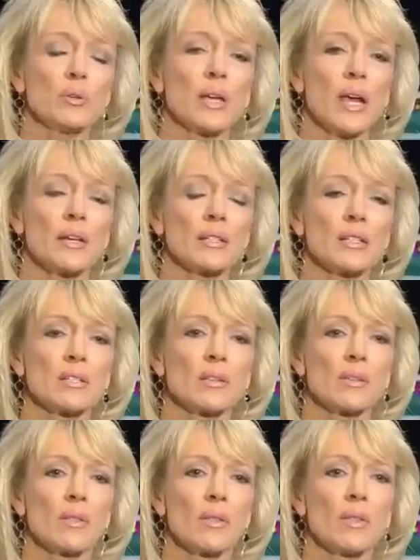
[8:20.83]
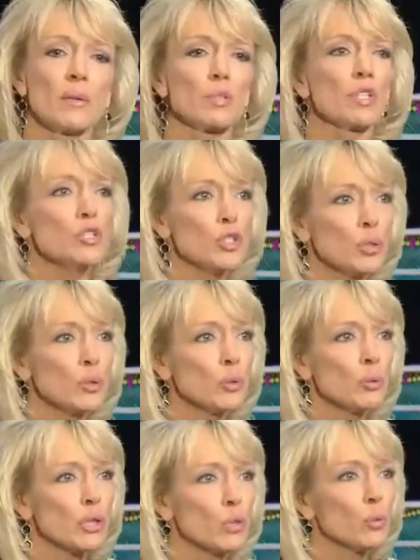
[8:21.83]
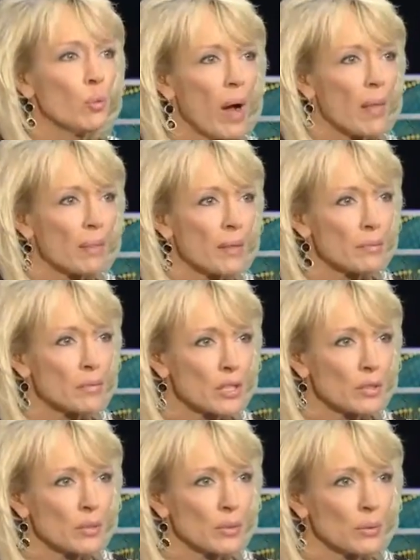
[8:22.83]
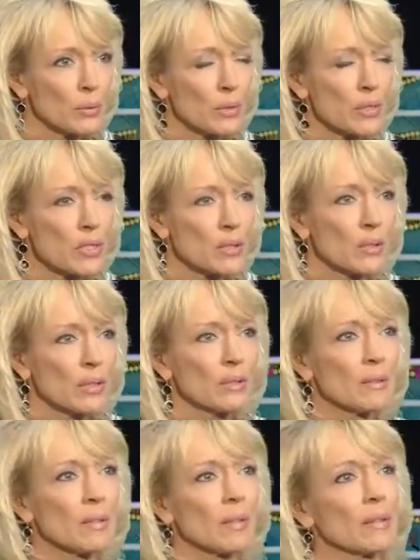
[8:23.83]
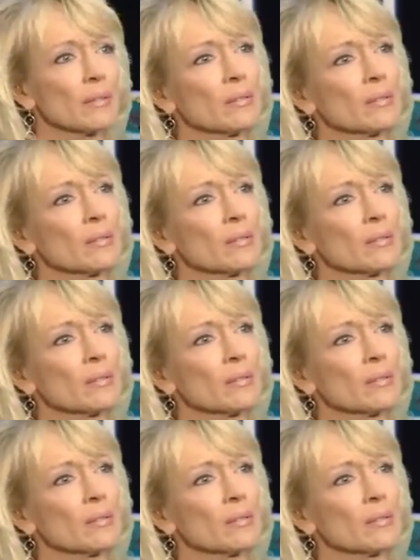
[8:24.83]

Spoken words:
get them to do what you want them to do once they're in there?